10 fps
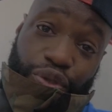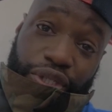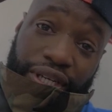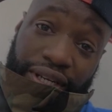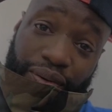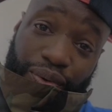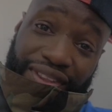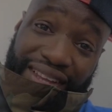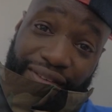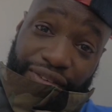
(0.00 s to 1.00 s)
you can
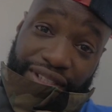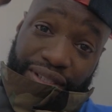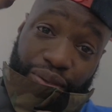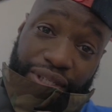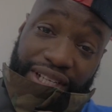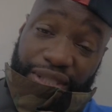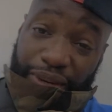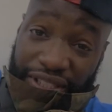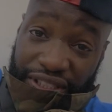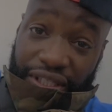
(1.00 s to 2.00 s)
with every single day,
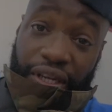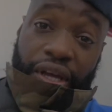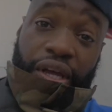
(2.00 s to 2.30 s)
especially